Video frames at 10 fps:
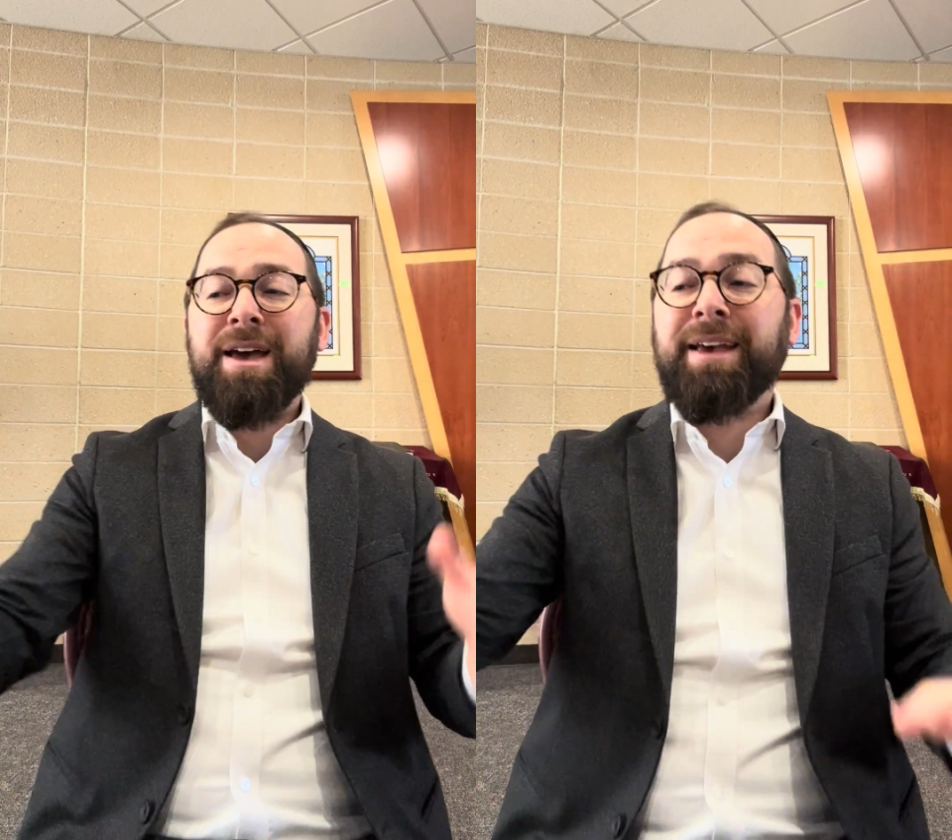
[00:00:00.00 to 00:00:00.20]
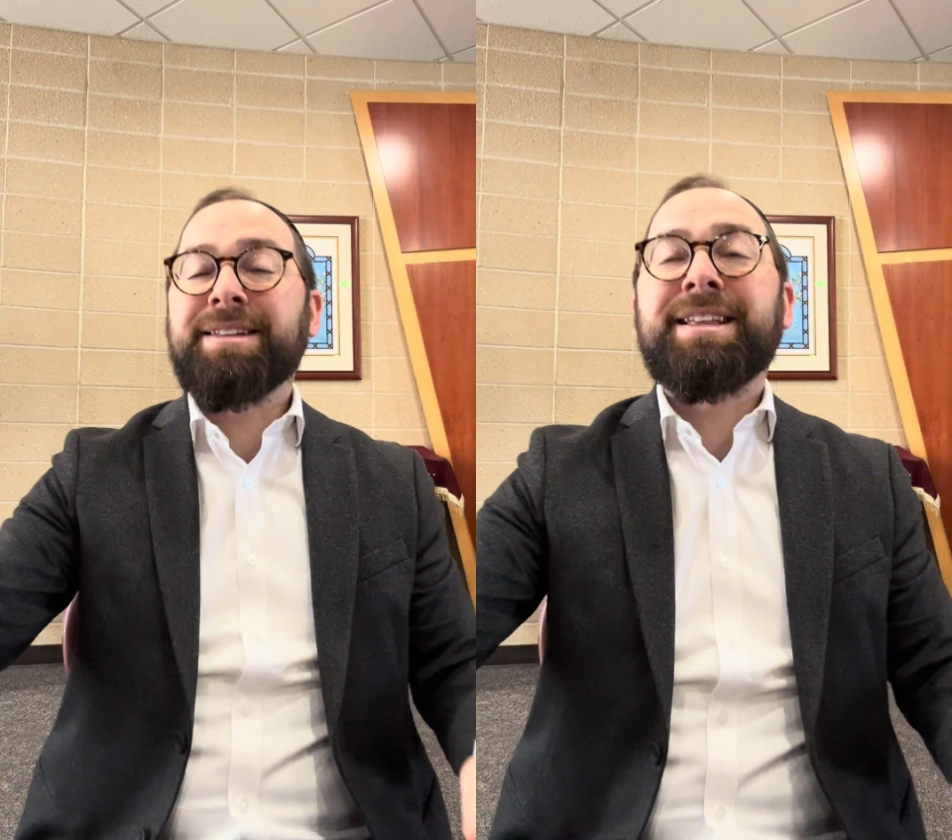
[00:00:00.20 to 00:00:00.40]

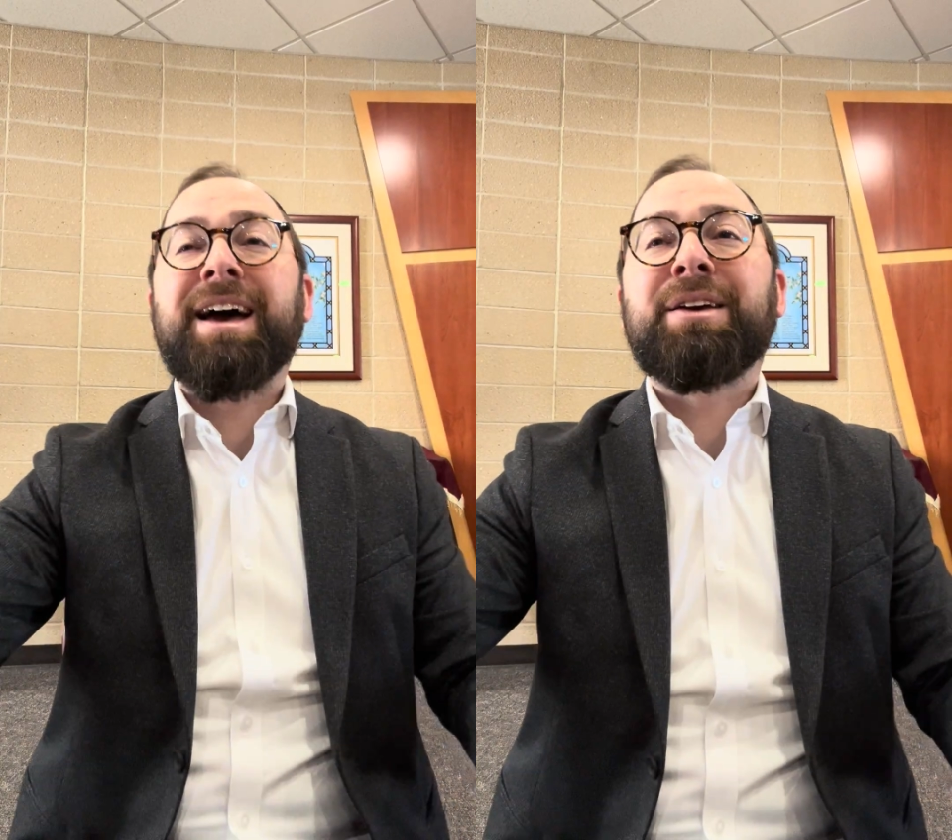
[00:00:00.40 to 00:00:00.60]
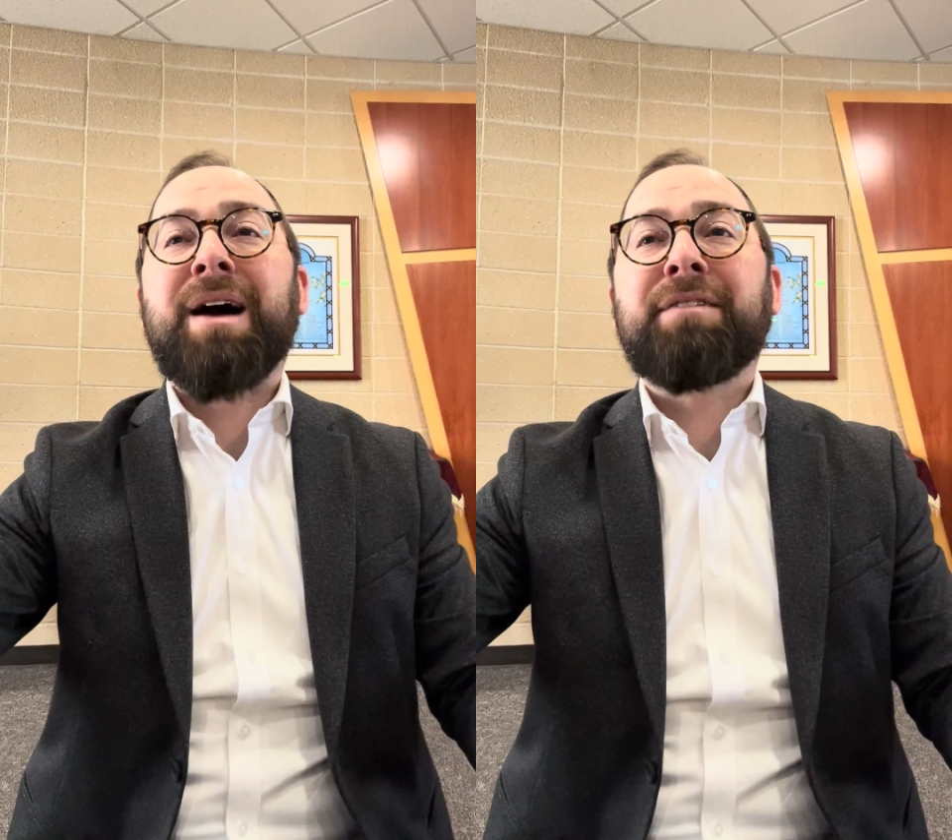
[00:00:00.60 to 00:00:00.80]
is
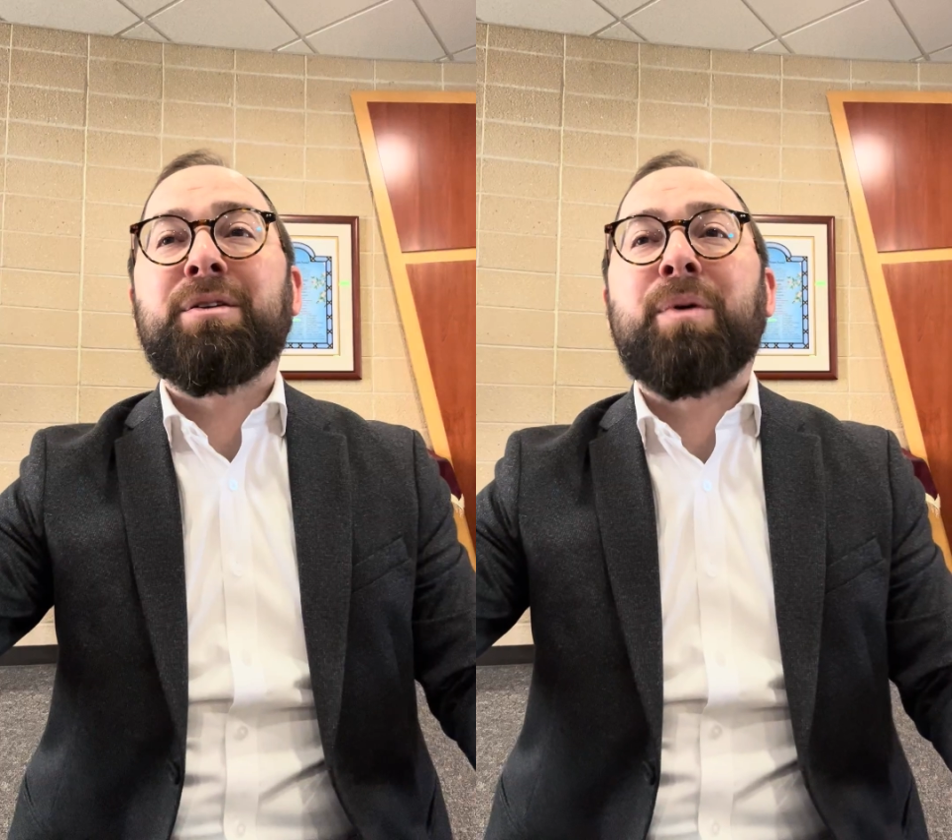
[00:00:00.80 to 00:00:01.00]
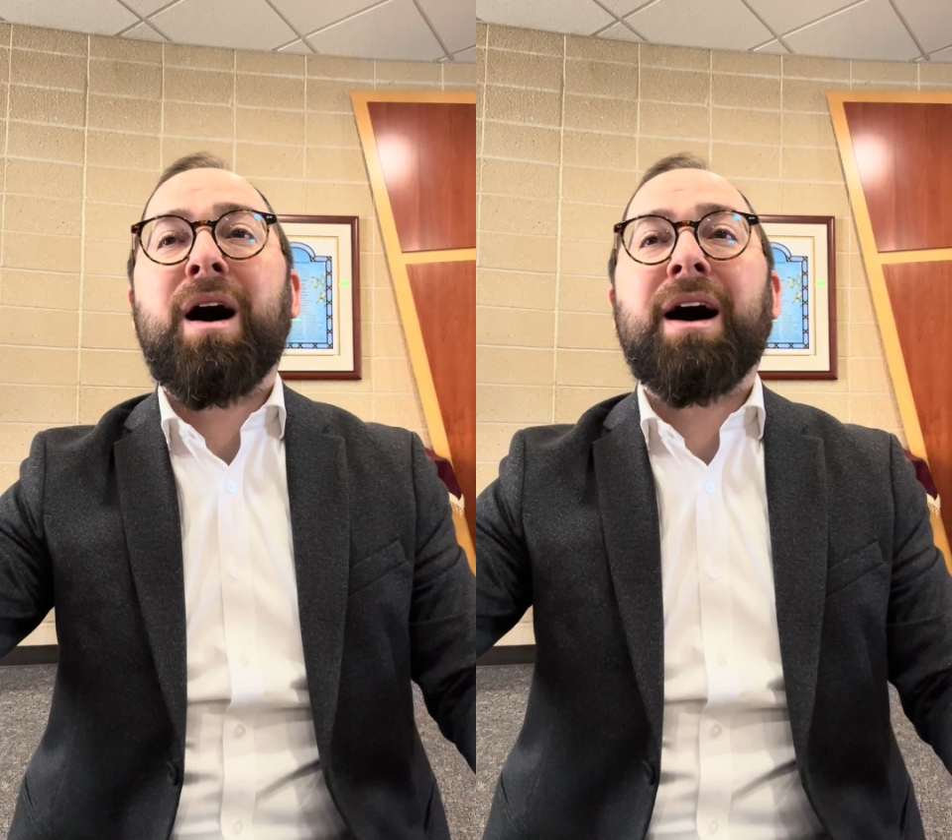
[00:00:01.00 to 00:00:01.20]
that you have your
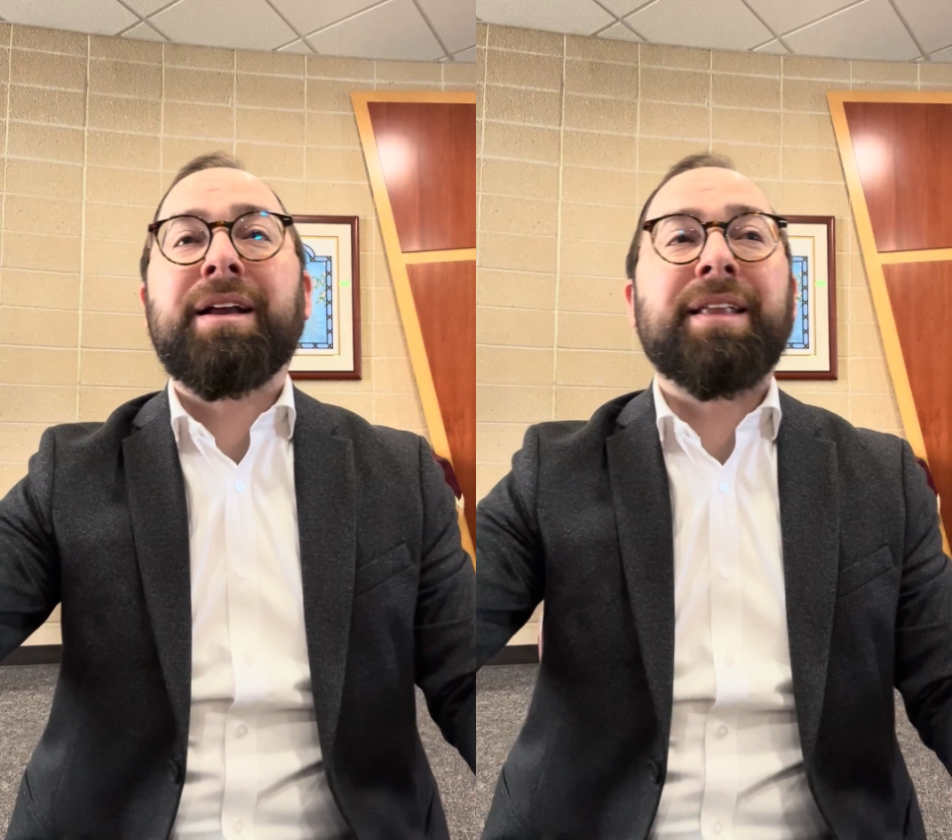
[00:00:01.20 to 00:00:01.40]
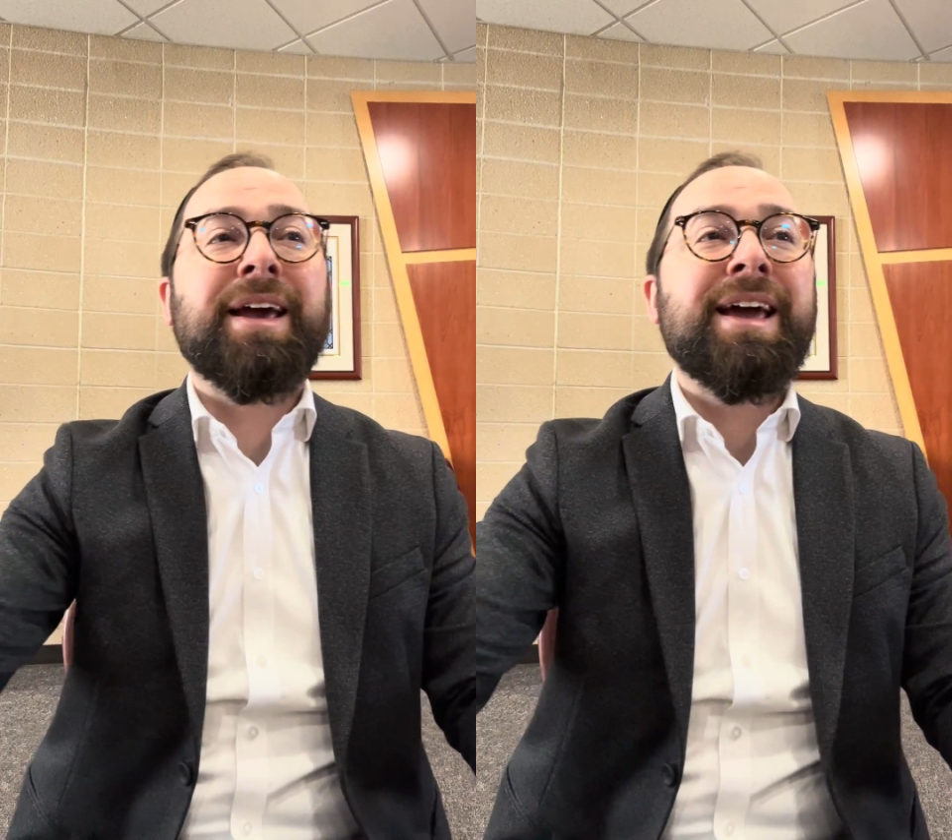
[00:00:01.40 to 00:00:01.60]
pot
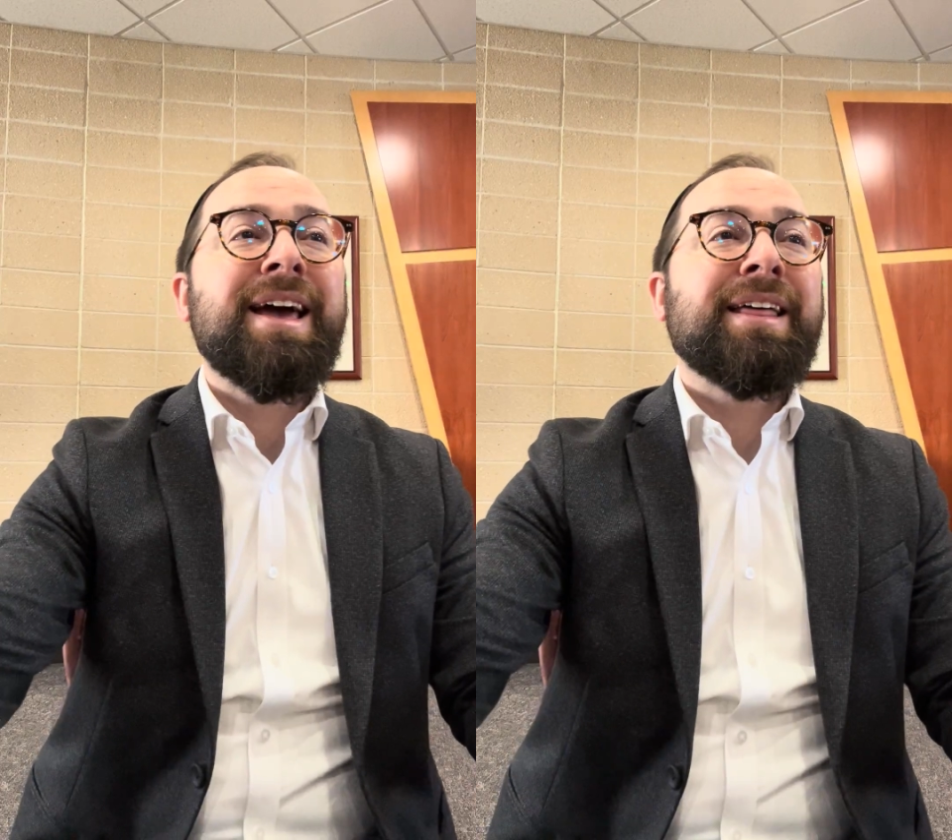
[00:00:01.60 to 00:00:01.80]
and